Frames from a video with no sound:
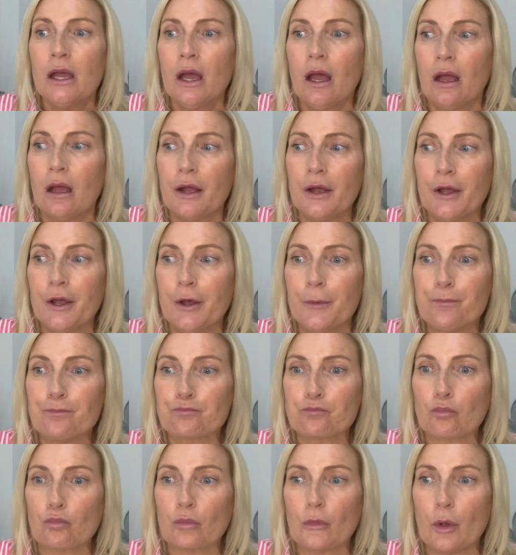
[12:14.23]

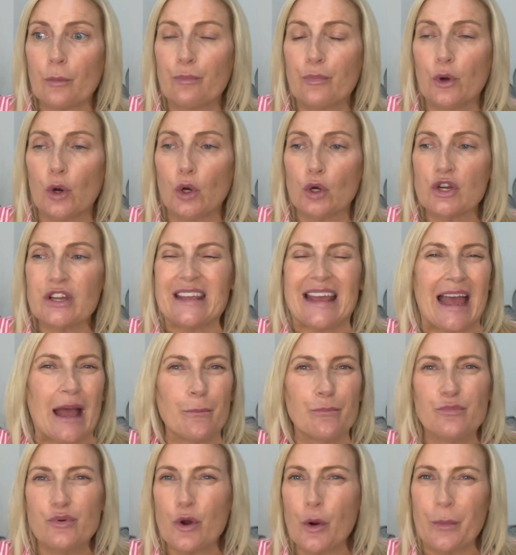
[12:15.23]
But yeah,
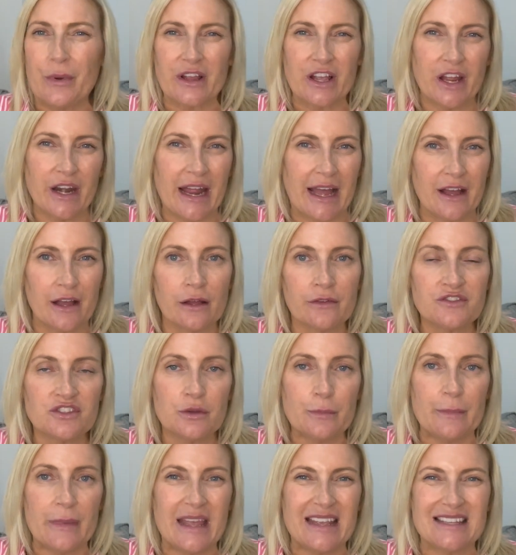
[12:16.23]
I'm probably going to have
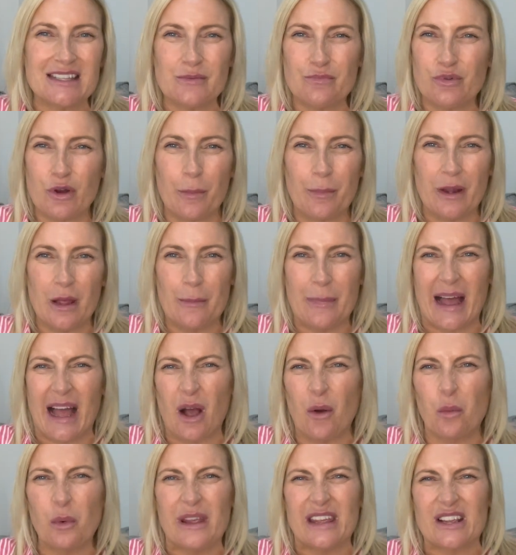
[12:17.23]
to miss probably
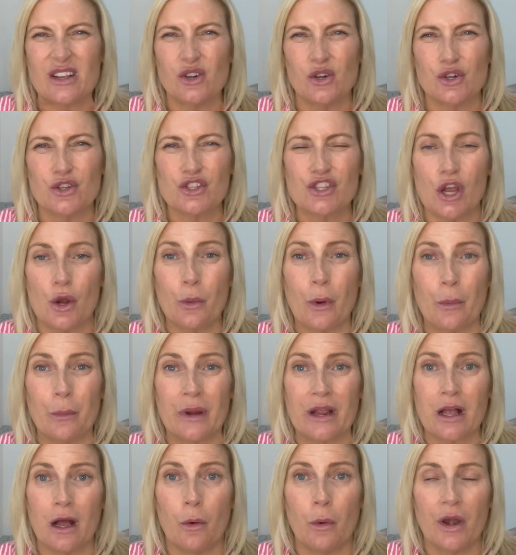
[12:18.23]
about a week or so when
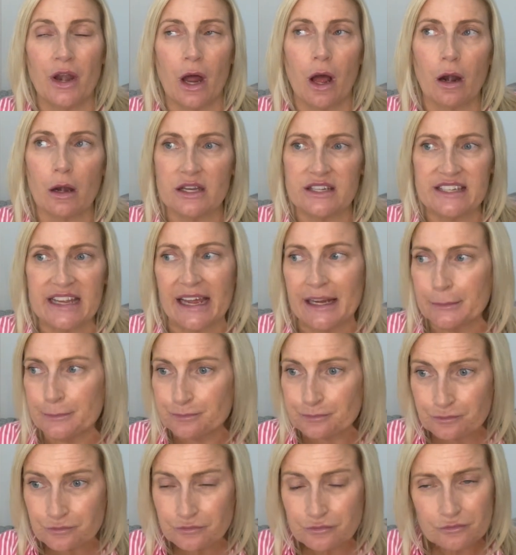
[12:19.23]
we go on holiday,
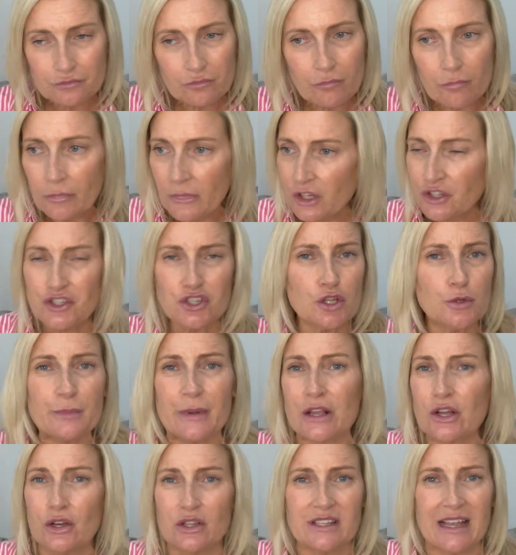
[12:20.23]
just
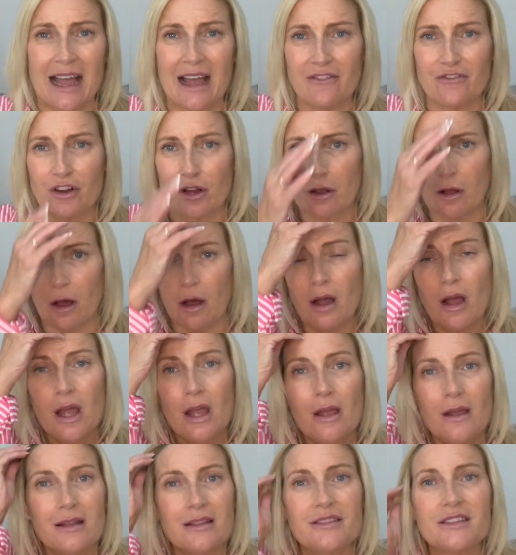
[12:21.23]
because I haven't got
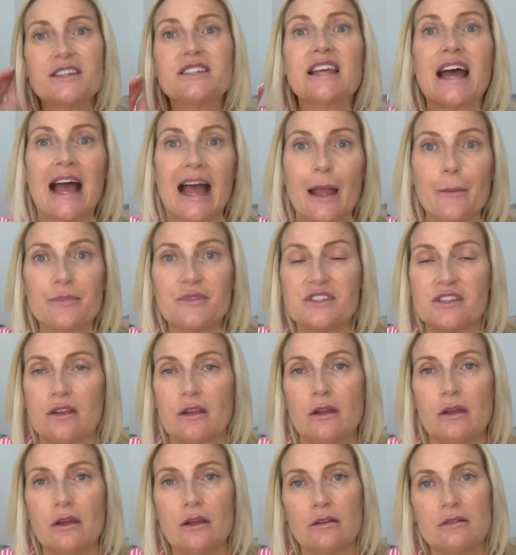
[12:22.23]
the time
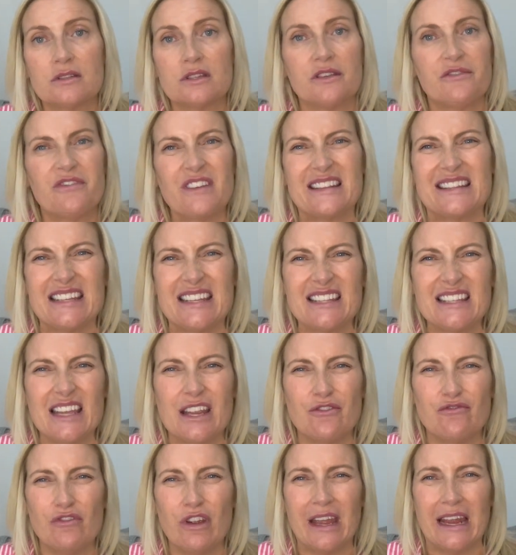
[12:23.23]
to fit it
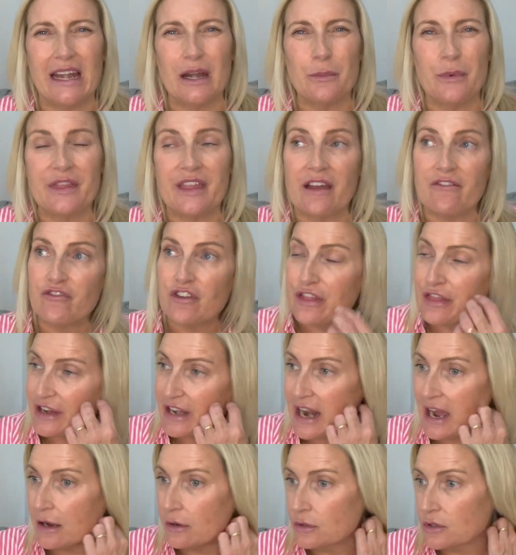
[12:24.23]
in really with
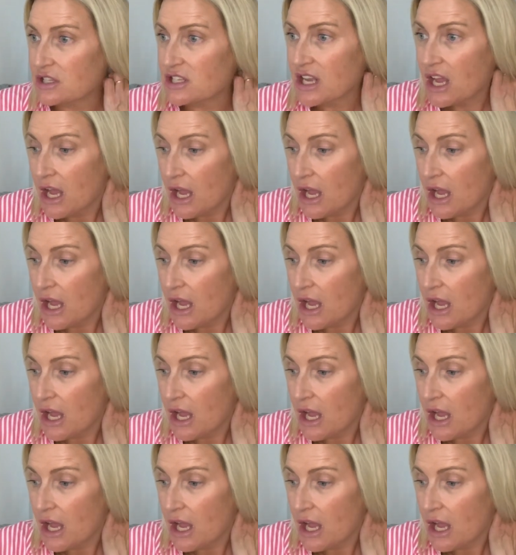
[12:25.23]
everything else.